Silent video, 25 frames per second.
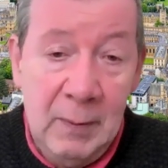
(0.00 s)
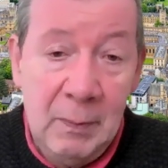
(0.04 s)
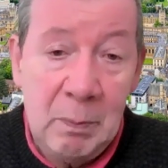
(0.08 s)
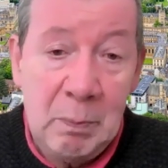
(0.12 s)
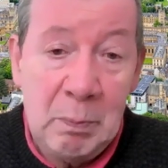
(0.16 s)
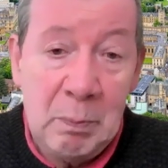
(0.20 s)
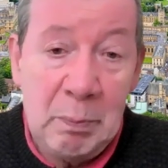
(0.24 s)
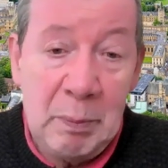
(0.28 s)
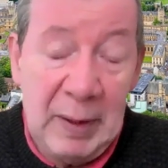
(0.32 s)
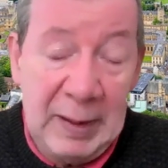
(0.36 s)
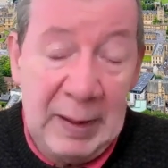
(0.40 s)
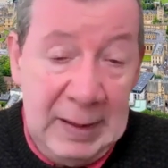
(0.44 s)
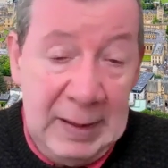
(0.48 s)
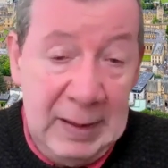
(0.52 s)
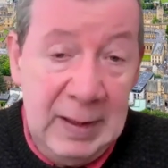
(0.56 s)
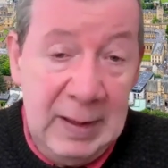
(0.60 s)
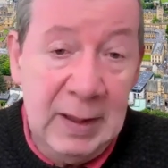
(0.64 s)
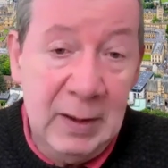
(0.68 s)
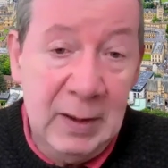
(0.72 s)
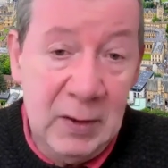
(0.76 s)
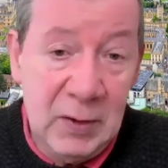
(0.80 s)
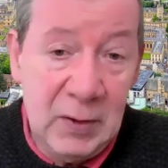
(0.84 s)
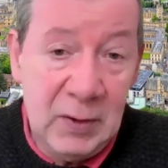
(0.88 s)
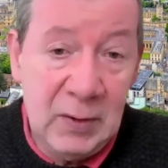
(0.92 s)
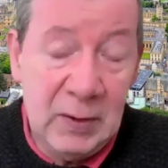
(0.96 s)

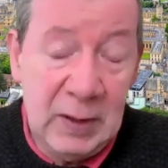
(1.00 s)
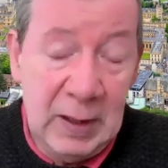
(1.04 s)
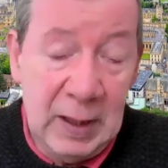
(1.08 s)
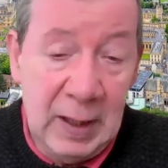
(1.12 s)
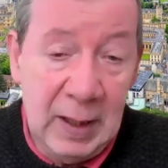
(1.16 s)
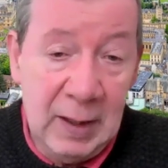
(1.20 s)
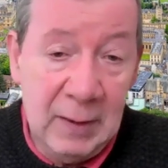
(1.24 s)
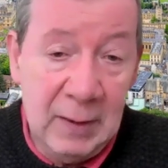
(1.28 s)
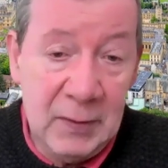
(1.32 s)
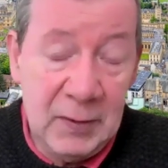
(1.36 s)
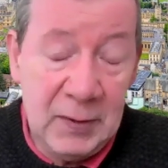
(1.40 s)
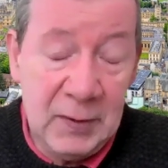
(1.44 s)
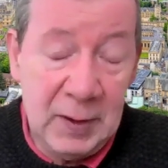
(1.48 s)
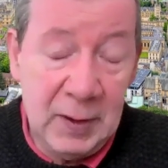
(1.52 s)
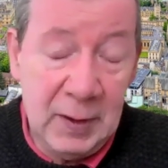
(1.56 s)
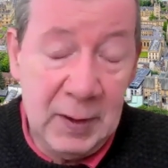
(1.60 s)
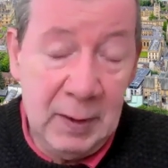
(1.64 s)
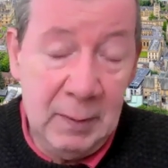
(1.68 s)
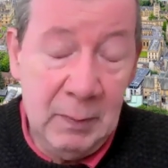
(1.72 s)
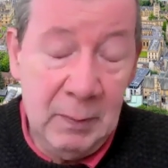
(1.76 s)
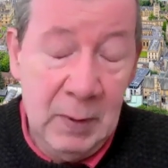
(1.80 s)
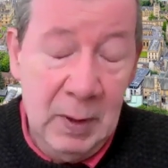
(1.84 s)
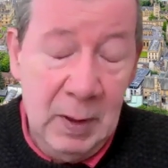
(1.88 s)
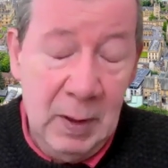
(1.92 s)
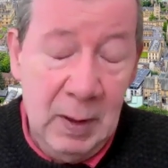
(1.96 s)
binding to the
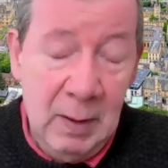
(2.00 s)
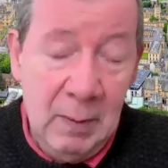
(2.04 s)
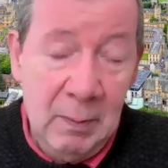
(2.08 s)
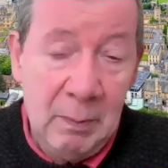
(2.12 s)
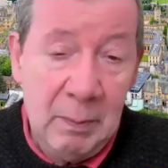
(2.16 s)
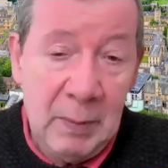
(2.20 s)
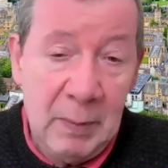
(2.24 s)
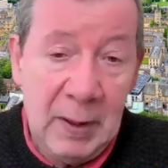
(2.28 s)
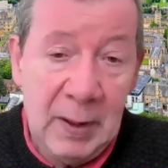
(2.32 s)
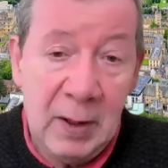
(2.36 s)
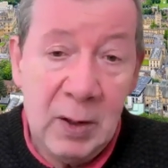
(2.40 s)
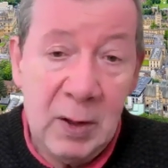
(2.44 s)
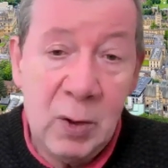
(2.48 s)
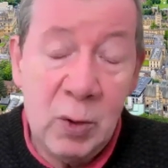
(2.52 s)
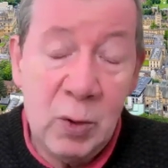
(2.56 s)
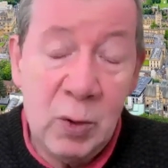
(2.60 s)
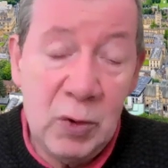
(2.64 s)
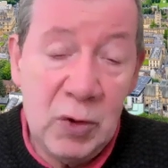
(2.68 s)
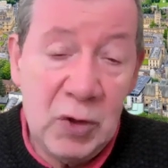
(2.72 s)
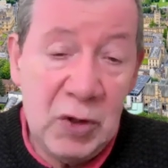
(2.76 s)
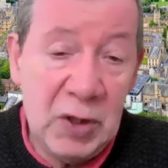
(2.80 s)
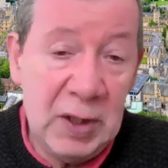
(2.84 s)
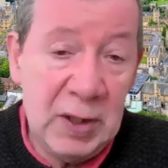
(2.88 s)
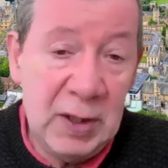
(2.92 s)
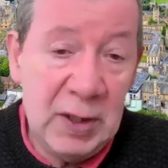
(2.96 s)
enzyme by
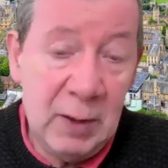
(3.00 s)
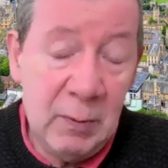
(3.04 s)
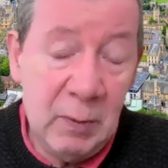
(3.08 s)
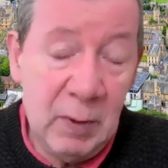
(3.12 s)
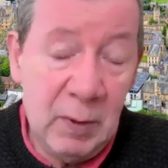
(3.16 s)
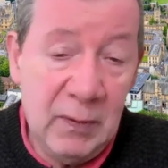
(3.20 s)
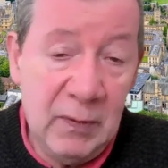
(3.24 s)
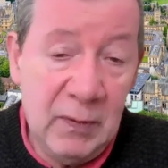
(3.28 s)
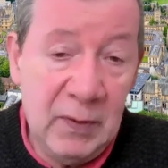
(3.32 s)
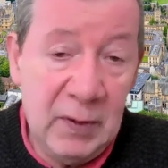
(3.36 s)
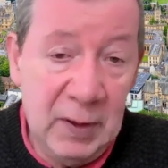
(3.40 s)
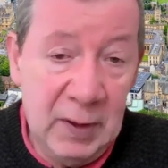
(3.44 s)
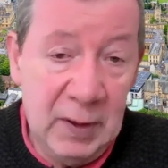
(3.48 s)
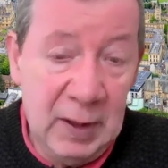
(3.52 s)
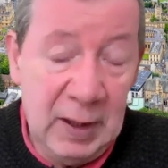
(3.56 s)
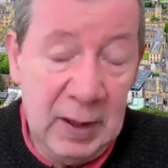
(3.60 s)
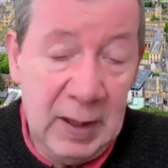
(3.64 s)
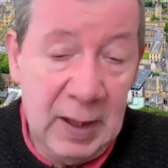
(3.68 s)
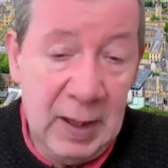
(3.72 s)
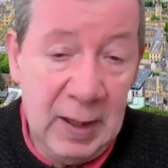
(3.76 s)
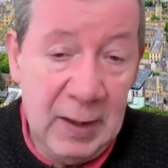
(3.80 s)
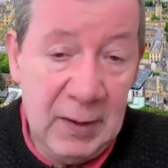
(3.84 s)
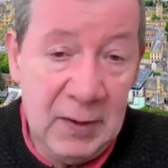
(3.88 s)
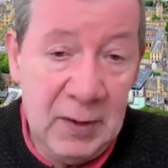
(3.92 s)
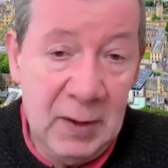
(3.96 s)
co-treating with
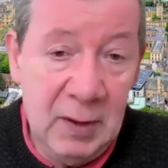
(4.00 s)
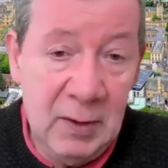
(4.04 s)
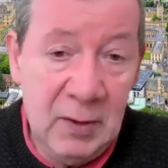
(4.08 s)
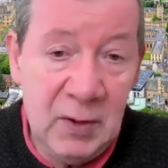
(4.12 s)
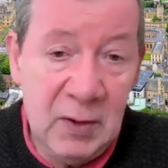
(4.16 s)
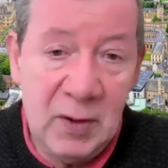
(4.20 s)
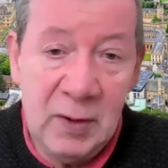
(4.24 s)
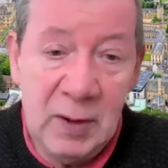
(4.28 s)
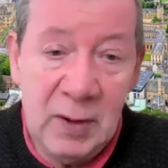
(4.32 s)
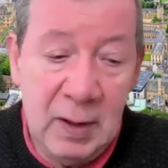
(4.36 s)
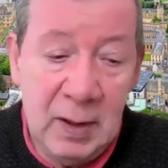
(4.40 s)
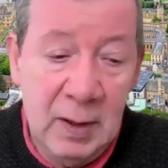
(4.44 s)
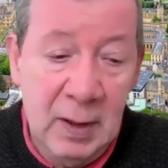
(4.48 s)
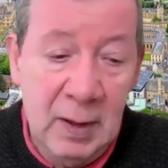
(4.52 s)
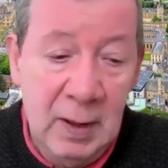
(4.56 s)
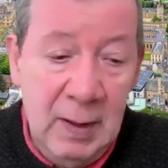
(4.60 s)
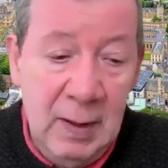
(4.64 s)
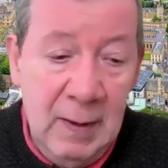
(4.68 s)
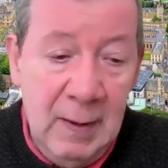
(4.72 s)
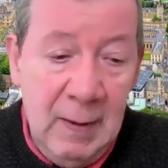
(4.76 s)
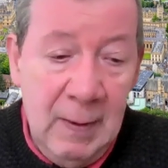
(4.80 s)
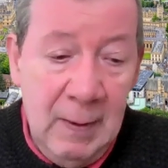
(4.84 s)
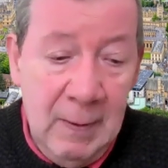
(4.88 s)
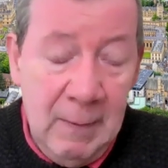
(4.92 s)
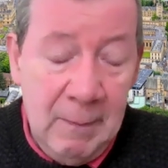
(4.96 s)
folinic acid. So the
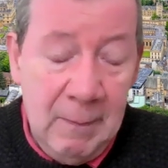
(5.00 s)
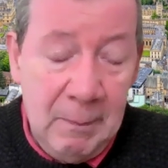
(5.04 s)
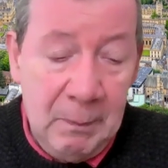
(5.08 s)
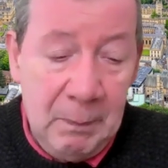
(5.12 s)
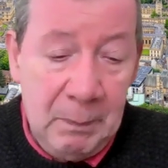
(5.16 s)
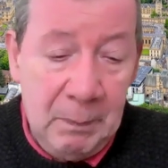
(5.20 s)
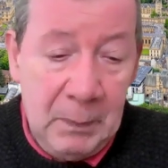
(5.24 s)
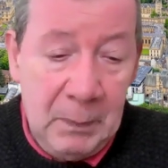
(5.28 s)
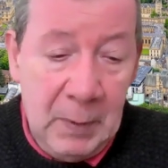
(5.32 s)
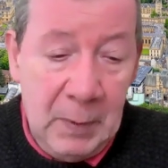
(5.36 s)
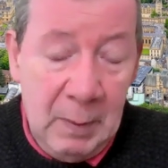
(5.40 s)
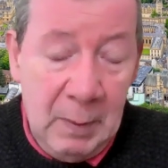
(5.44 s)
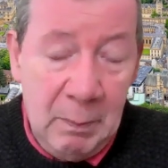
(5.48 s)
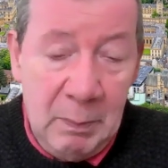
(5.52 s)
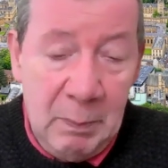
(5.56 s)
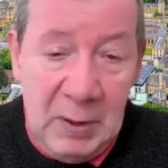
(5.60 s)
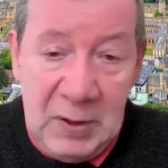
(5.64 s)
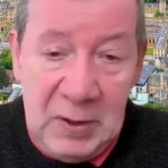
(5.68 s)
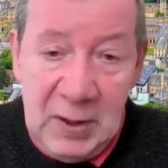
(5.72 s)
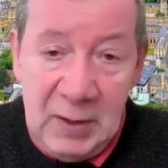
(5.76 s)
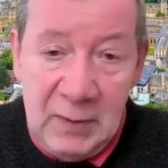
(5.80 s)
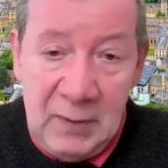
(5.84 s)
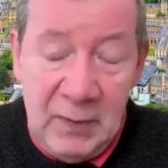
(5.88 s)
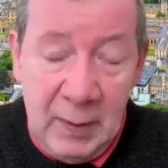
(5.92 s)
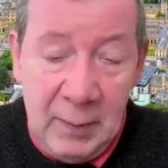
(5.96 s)

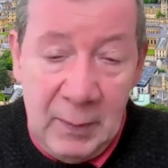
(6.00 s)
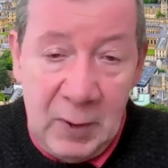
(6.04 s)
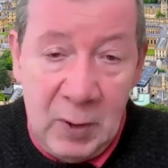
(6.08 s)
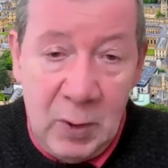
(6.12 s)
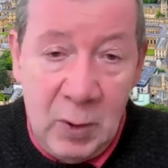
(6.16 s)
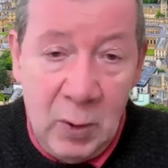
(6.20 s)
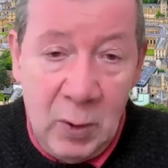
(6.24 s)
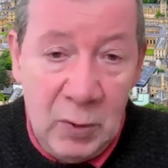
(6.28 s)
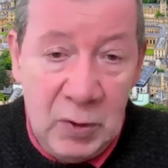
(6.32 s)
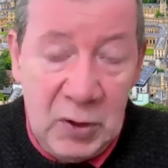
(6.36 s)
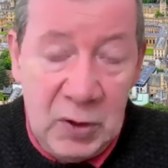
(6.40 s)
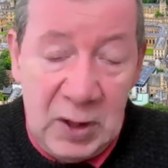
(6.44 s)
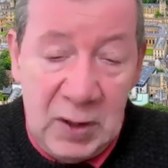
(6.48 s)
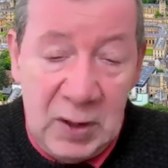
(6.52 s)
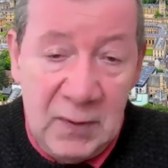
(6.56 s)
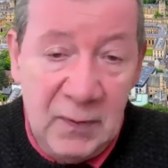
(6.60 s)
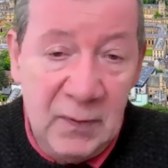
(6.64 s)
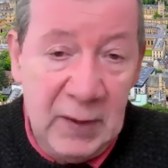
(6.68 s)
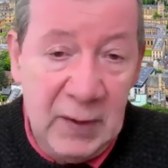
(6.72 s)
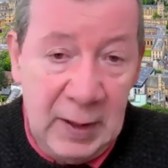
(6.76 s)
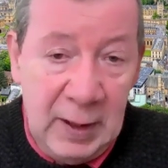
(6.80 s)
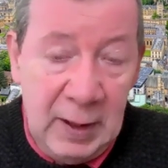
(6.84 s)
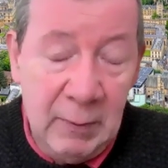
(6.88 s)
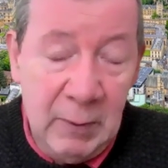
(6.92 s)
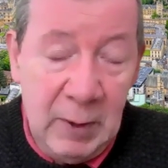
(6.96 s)
basic pharmacology is
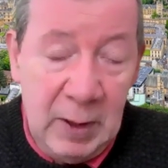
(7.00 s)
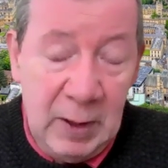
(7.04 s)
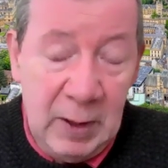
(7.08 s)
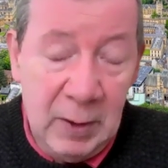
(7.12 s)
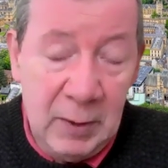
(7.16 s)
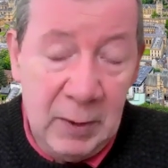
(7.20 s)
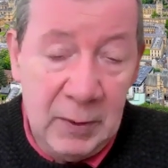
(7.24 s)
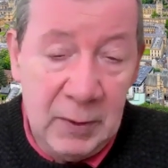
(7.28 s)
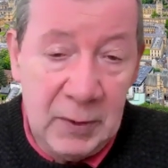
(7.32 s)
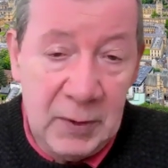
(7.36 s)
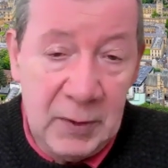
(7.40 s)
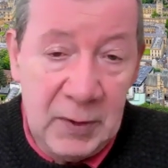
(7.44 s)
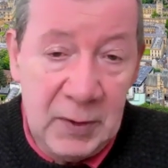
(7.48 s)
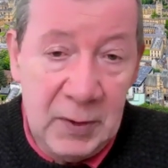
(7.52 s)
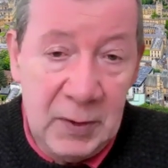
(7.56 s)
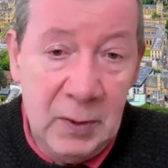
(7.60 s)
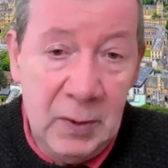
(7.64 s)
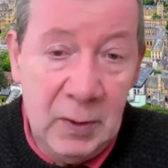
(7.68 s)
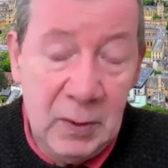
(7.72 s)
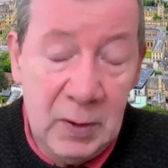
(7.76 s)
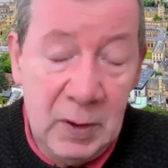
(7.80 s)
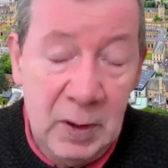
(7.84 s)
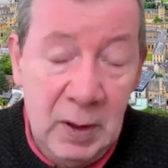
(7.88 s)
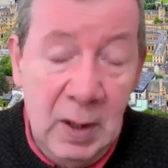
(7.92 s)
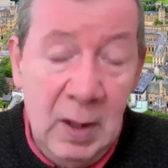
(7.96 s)
very well
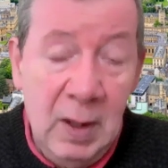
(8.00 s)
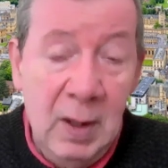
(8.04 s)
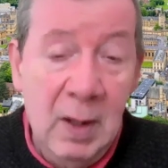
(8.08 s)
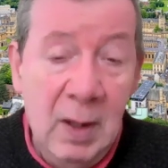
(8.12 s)
understood.